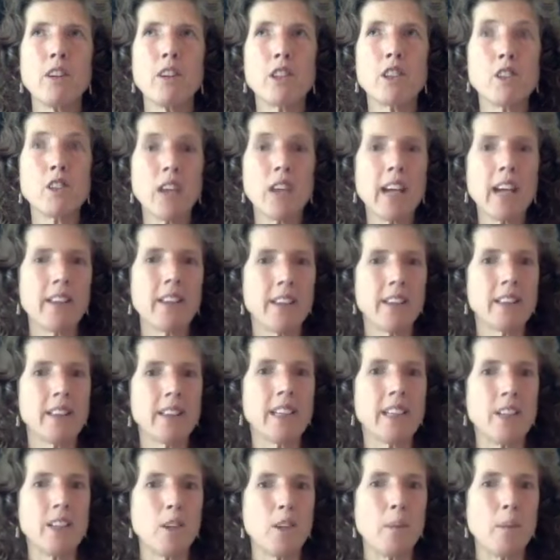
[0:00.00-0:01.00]
strength
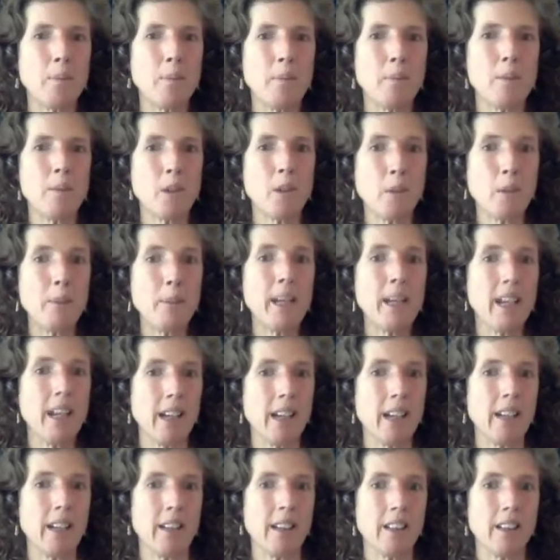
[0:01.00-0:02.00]
is in your
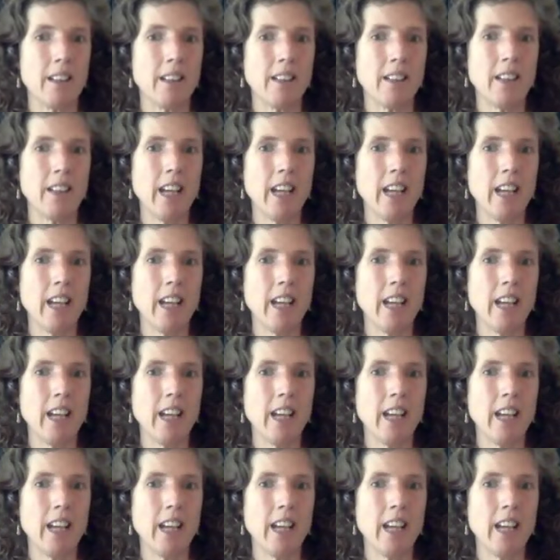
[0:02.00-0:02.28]
being,